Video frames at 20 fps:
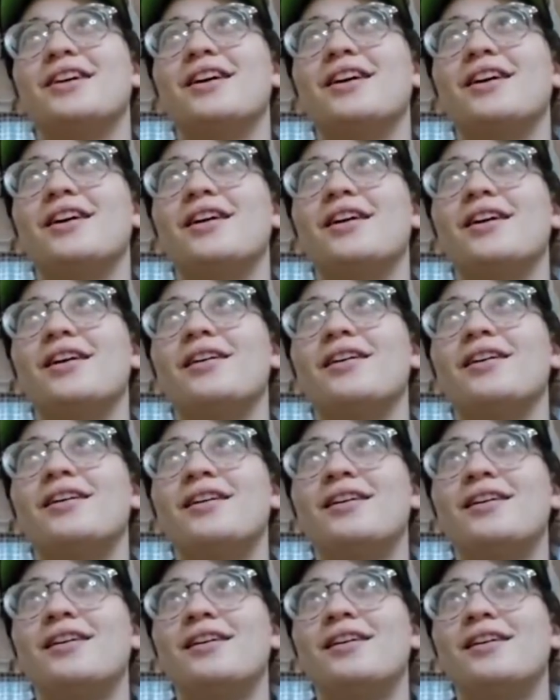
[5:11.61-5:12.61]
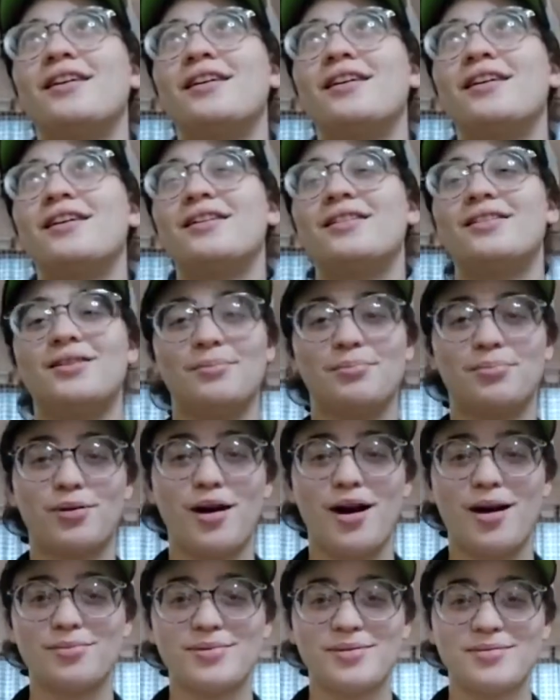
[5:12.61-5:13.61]
The
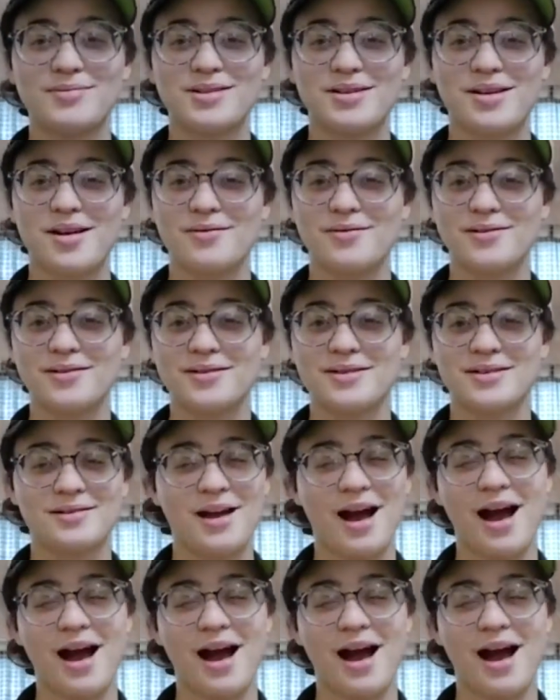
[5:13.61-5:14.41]
Problem Solvers.